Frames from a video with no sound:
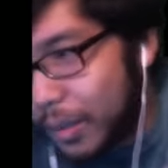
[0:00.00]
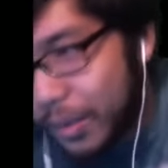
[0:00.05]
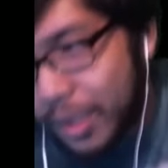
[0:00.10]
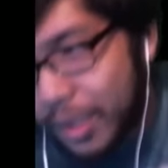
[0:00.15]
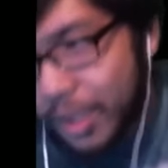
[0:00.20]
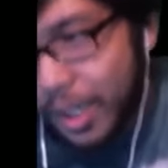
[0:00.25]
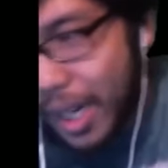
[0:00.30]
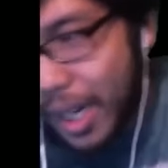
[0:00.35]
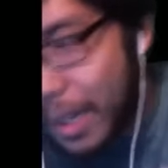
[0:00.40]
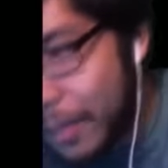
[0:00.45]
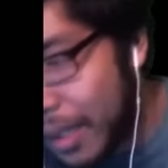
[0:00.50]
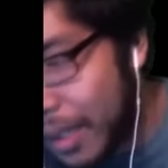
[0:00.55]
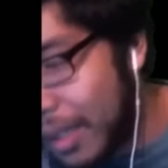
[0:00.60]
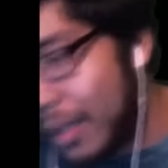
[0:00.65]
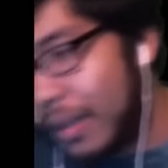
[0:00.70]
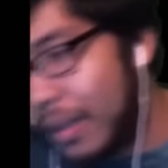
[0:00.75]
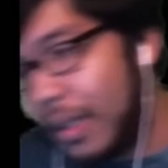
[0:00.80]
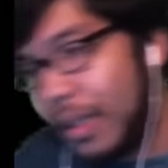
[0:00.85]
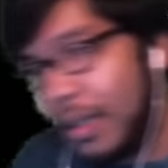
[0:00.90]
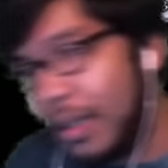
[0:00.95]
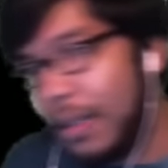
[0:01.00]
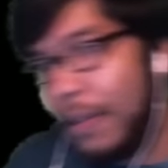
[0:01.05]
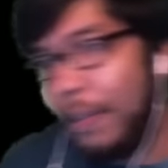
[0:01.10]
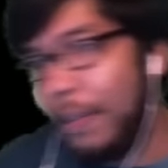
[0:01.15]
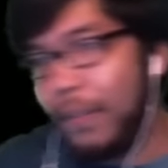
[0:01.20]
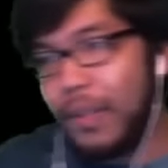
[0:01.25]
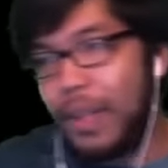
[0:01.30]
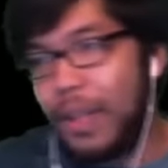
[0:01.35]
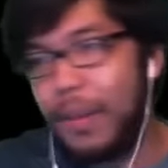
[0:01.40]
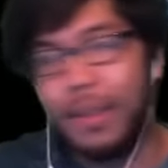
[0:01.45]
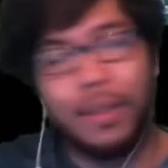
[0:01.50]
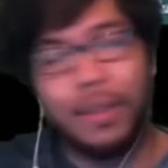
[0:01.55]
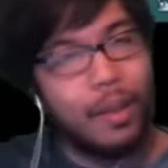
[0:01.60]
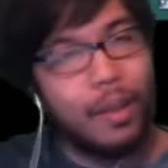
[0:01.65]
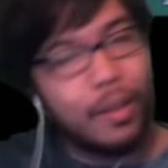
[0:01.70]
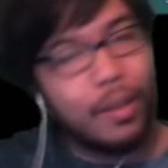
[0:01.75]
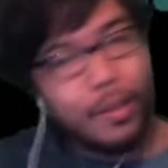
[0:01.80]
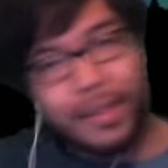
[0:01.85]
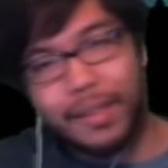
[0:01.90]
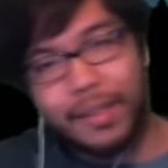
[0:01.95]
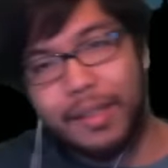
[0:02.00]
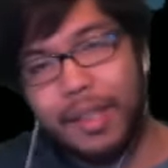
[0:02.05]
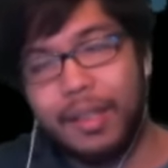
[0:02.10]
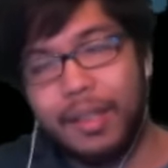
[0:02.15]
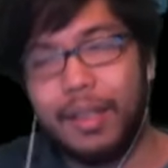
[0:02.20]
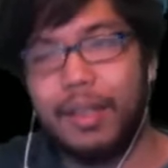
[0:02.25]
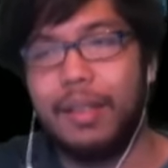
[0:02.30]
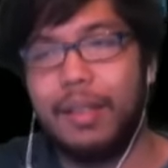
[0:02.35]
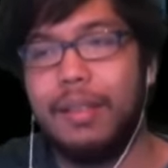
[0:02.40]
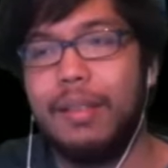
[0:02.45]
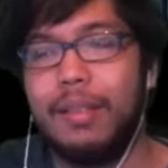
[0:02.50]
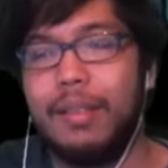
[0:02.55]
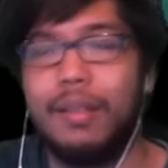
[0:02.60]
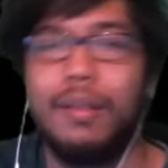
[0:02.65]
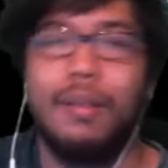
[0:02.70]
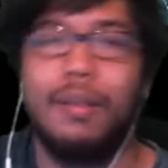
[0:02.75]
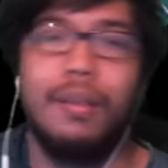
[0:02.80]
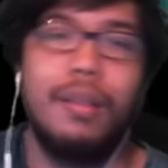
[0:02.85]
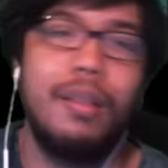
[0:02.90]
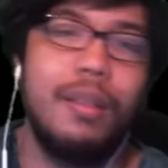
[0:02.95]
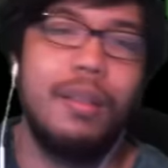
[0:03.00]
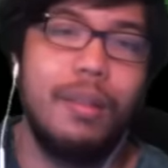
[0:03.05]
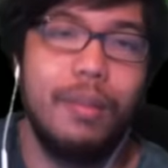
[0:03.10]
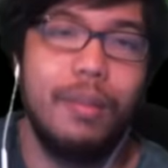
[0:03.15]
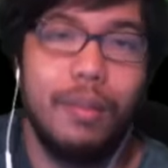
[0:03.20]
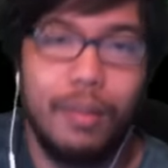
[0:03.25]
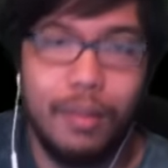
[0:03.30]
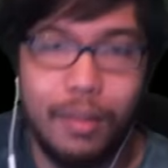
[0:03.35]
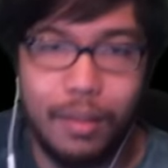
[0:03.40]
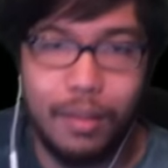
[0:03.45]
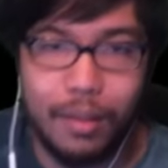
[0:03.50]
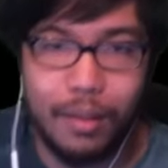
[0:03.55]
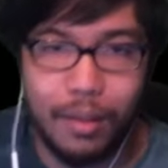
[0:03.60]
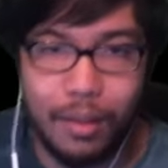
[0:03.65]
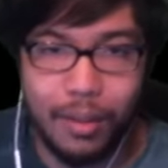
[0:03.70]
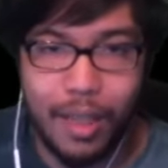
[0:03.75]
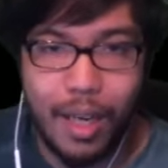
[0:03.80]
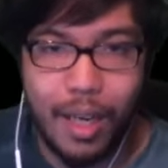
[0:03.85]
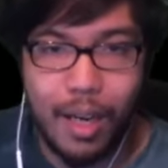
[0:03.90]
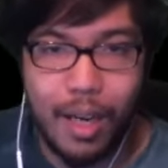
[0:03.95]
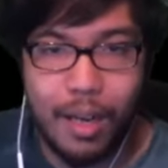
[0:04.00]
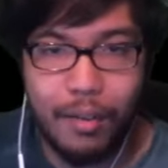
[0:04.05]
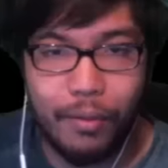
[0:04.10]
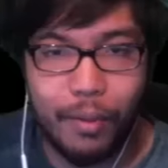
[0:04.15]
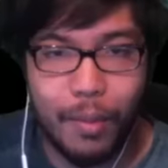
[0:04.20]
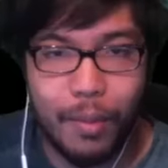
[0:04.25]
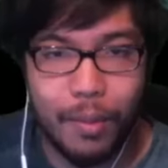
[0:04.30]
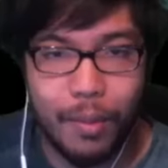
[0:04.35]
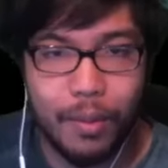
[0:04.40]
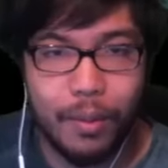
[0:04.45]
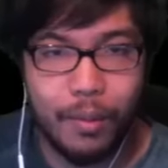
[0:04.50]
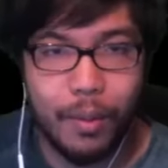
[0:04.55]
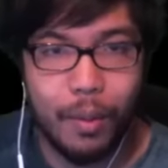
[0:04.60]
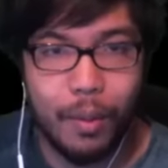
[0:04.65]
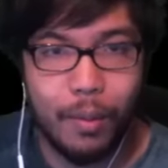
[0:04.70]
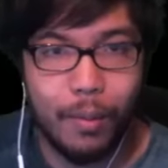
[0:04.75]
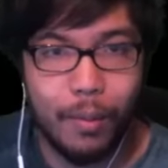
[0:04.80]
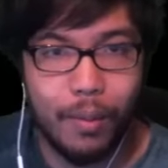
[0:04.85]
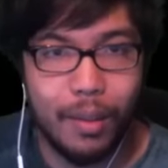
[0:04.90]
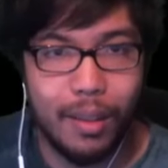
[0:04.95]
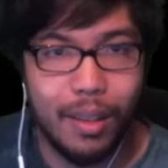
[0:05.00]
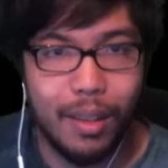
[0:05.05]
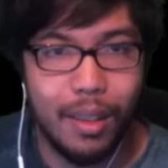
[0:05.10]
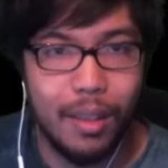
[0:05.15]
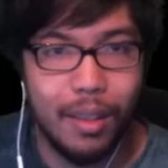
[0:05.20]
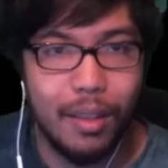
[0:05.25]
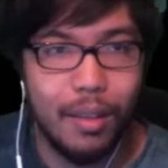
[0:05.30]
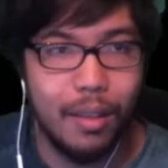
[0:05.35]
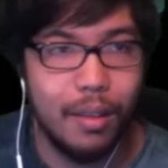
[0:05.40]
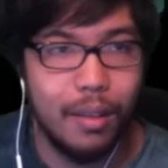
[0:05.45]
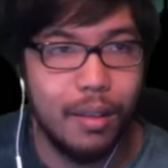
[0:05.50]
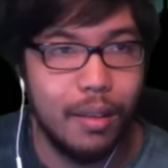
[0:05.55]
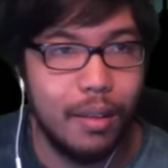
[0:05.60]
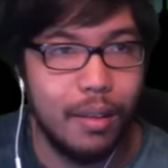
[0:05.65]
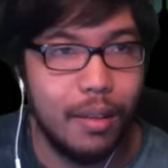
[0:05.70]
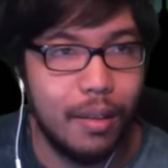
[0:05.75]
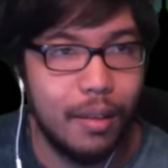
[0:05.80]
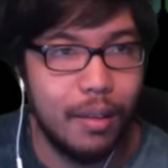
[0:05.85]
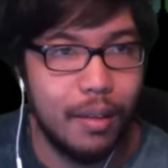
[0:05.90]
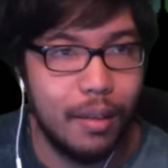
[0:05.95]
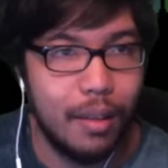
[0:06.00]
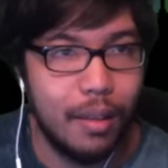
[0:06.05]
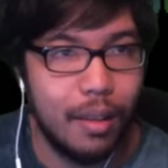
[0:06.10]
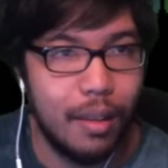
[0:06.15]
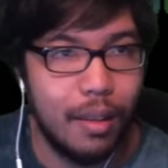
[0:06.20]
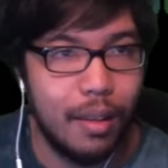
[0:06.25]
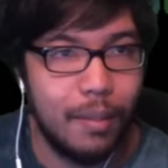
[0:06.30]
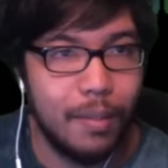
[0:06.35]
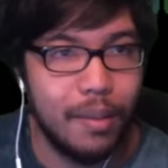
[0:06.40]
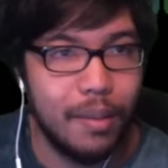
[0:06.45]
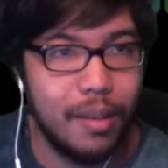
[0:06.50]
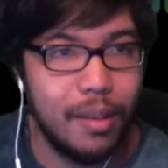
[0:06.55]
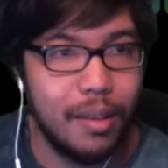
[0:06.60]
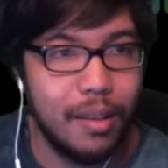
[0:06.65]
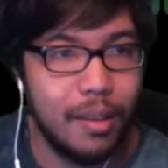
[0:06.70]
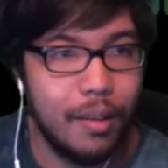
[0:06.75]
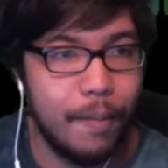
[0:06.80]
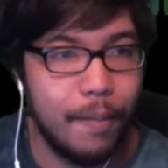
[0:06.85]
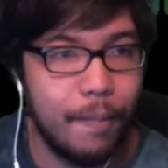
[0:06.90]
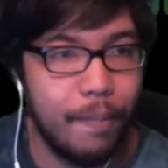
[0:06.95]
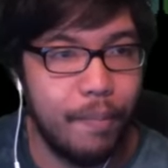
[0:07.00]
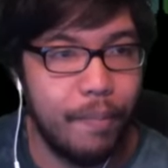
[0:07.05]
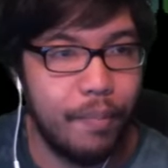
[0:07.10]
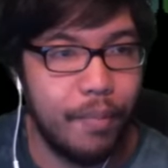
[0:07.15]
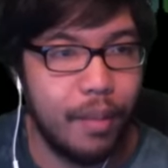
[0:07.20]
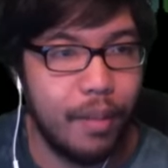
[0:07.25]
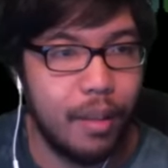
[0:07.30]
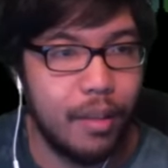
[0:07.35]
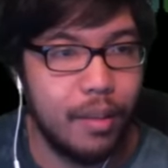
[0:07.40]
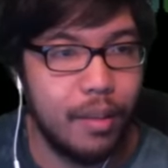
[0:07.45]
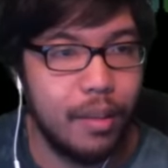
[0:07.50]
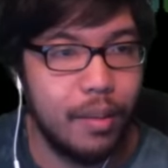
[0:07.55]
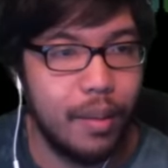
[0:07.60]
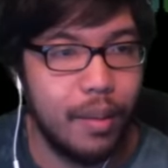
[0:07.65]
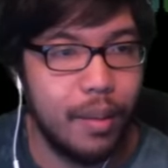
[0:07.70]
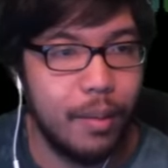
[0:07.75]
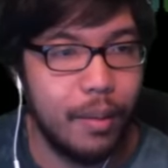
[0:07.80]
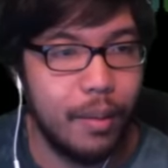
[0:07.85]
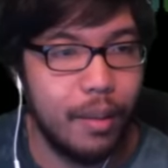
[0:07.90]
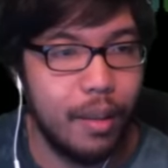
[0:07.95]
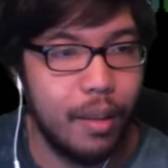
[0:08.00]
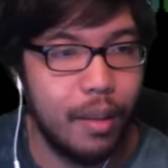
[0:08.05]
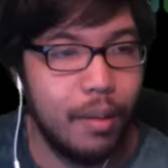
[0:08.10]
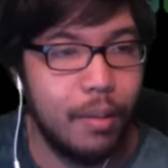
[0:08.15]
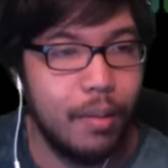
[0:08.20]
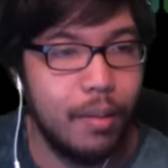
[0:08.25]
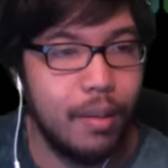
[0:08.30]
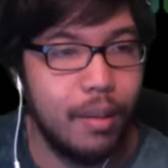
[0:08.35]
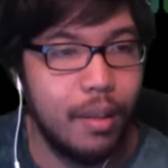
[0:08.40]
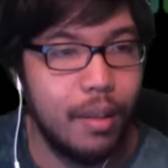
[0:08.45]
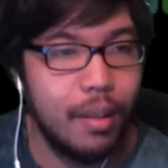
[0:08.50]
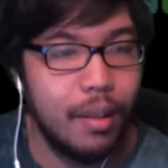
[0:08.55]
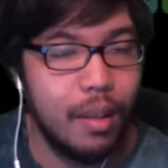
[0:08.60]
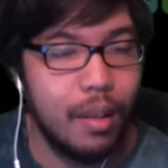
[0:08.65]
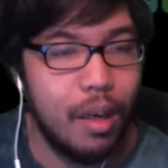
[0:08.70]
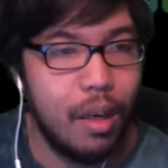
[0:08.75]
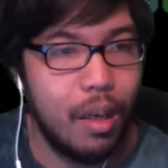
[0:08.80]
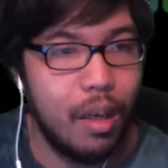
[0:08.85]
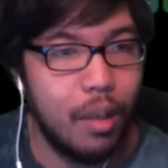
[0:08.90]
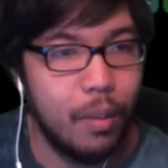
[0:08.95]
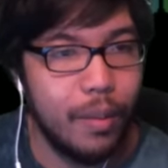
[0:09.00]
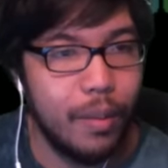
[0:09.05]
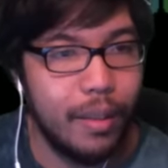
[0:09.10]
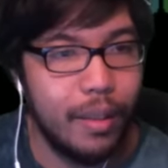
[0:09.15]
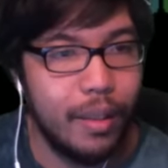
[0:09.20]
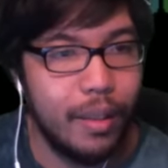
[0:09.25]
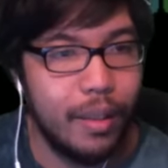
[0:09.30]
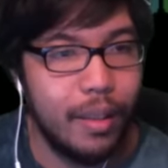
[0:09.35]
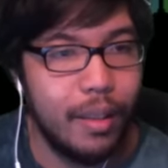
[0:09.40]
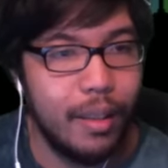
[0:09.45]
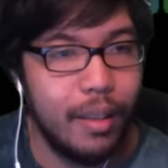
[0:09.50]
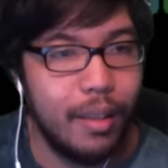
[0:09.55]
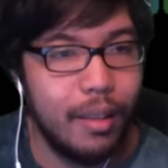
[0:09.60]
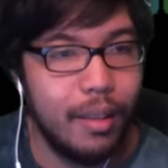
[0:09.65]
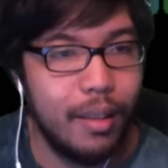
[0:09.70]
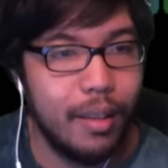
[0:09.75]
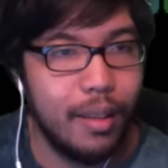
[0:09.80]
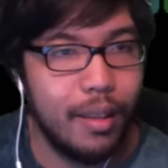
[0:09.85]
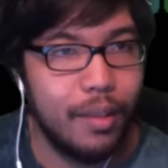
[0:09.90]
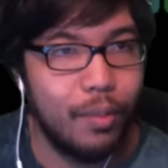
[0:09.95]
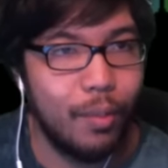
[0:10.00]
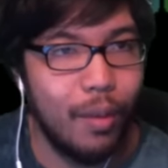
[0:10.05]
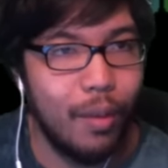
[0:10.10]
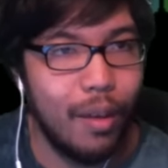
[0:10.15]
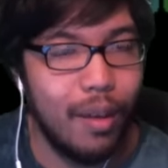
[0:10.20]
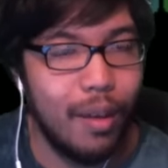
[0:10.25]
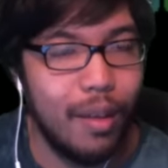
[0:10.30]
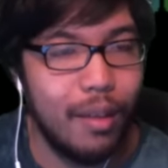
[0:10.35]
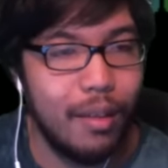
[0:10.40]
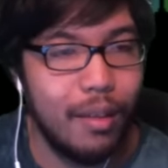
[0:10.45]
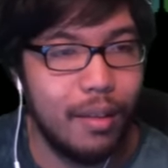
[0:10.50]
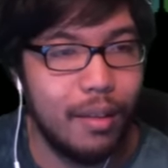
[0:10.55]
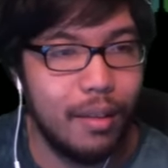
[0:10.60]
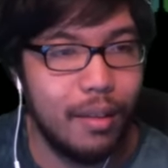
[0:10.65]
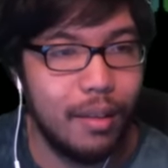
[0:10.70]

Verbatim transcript: chat, man. I mean, tomorrow is Sunday, so you know, day off for most of you, hopefully. Let's see. So here we go. All we need is 1,